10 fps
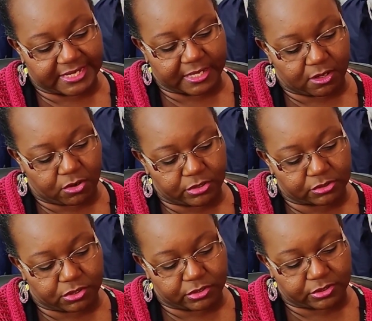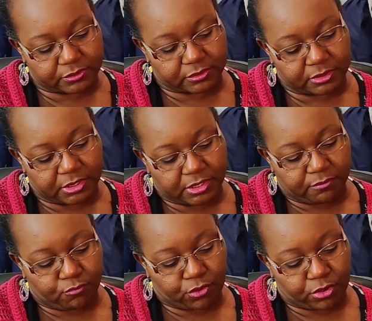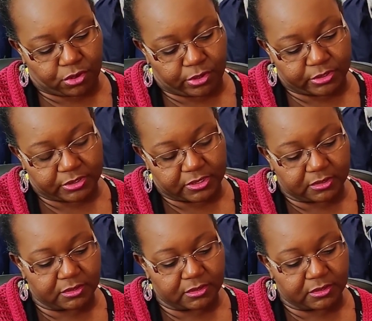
I got cards, and more cards.